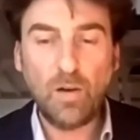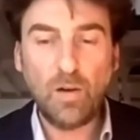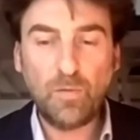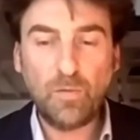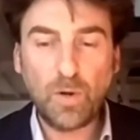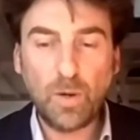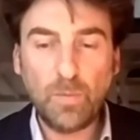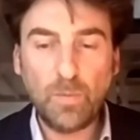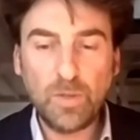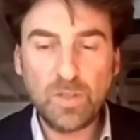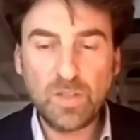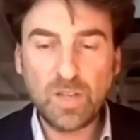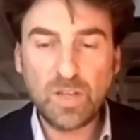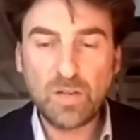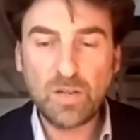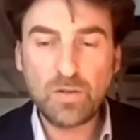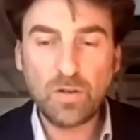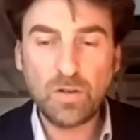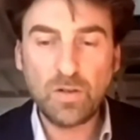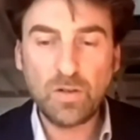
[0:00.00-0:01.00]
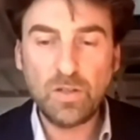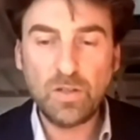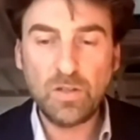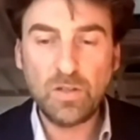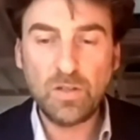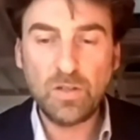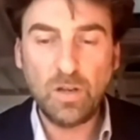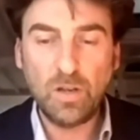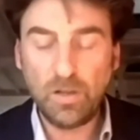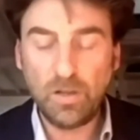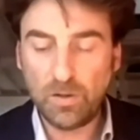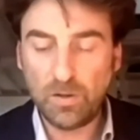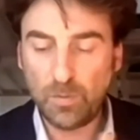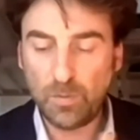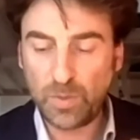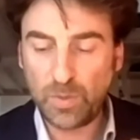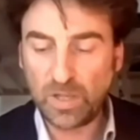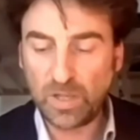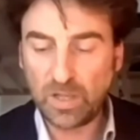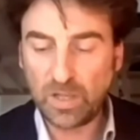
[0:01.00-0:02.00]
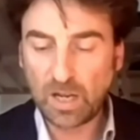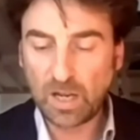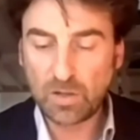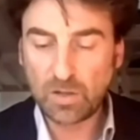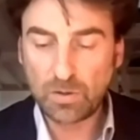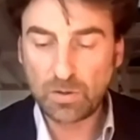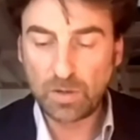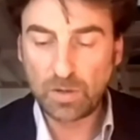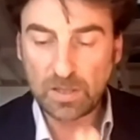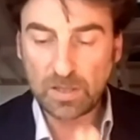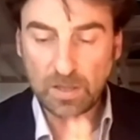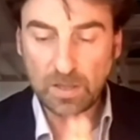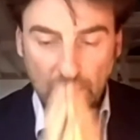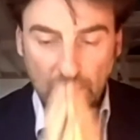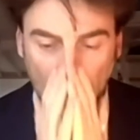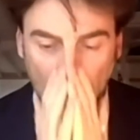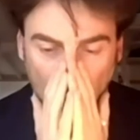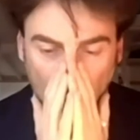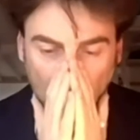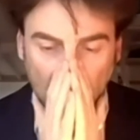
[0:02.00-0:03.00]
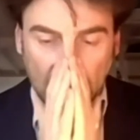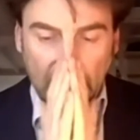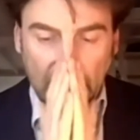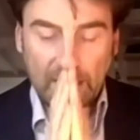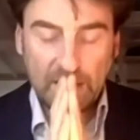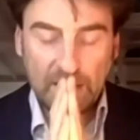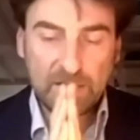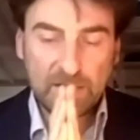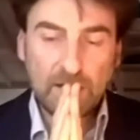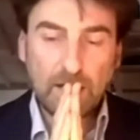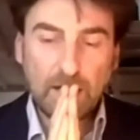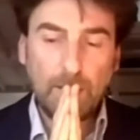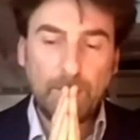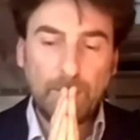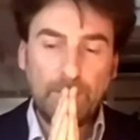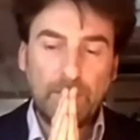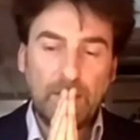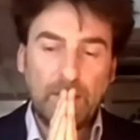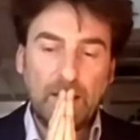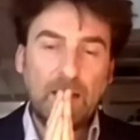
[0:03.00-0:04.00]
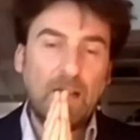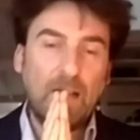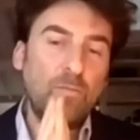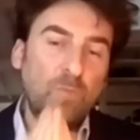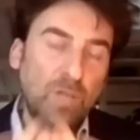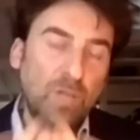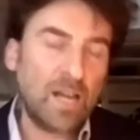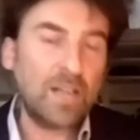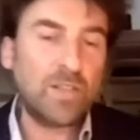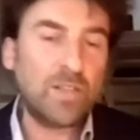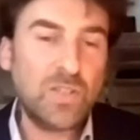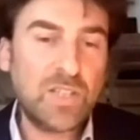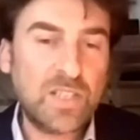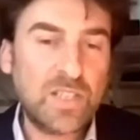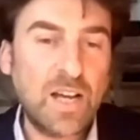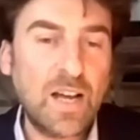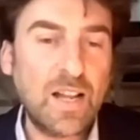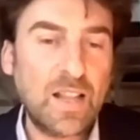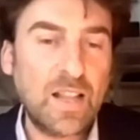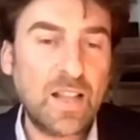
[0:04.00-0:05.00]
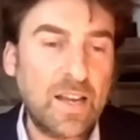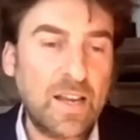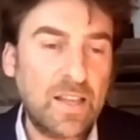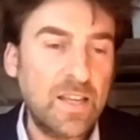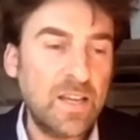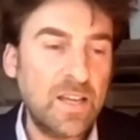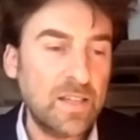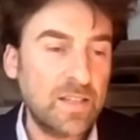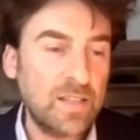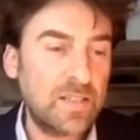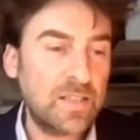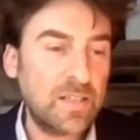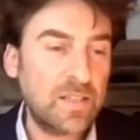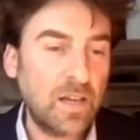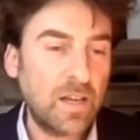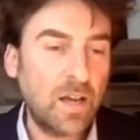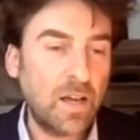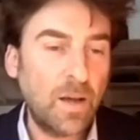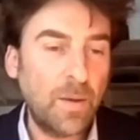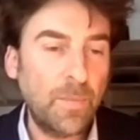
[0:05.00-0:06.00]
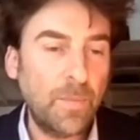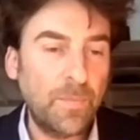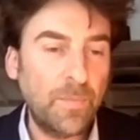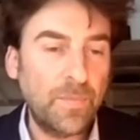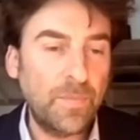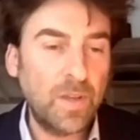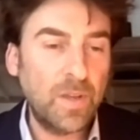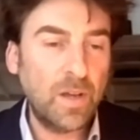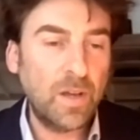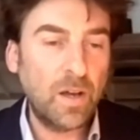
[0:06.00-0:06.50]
from the Central European countries. And I would like to start like this. The